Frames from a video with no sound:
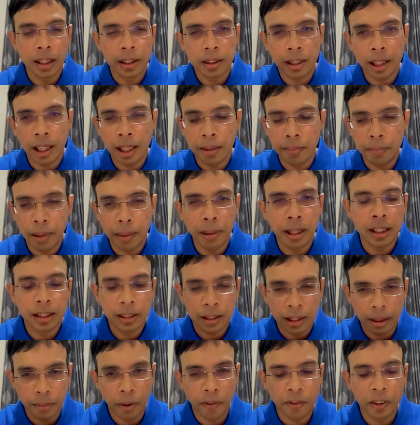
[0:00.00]
and maybe
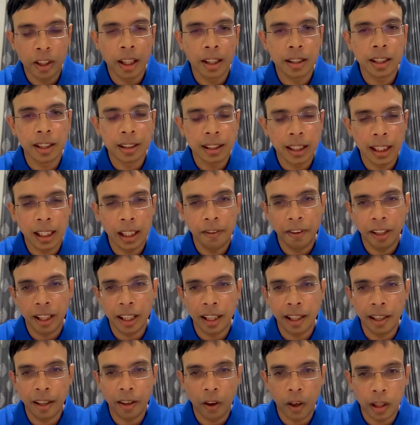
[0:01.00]
some of the other
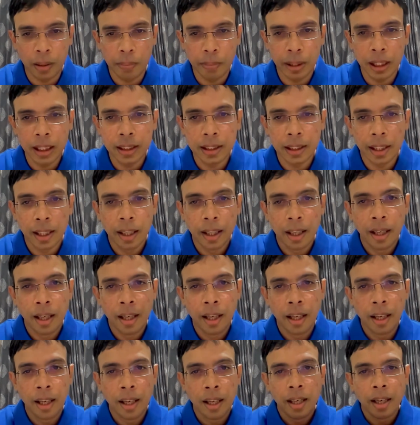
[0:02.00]
significant economies,
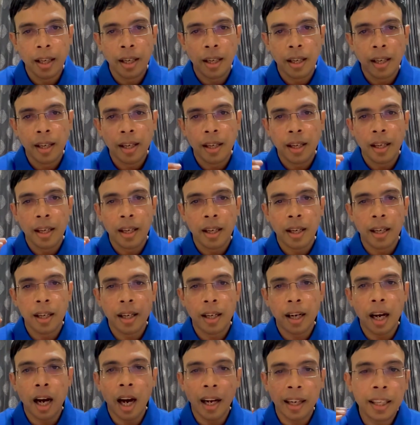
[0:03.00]

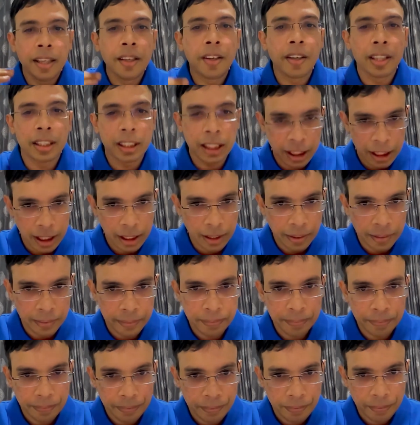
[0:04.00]
are in recession.
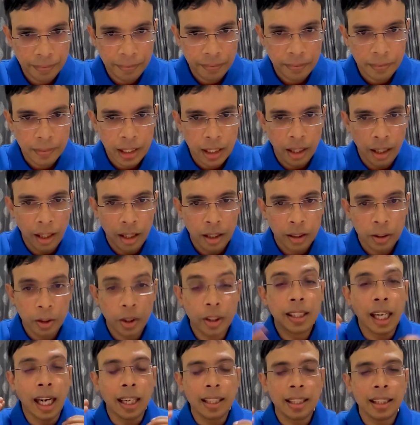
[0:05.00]
So
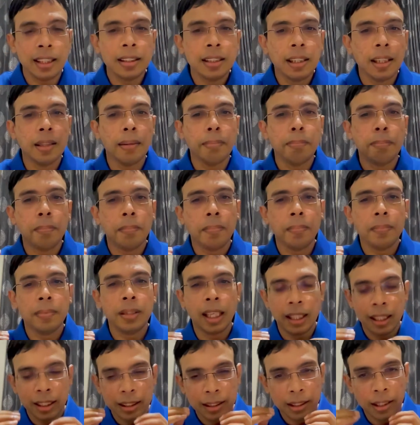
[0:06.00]
that is the
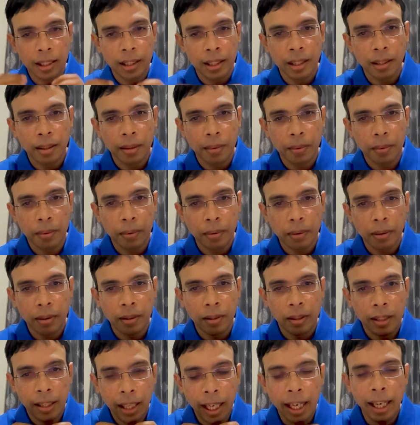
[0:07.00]

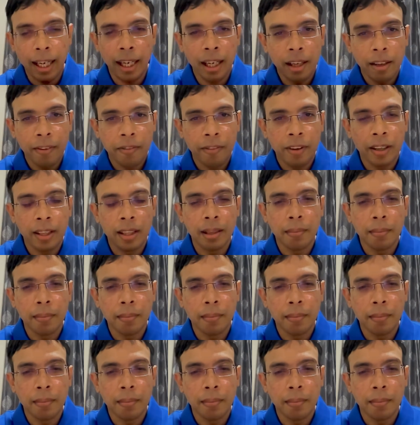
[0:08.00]
day when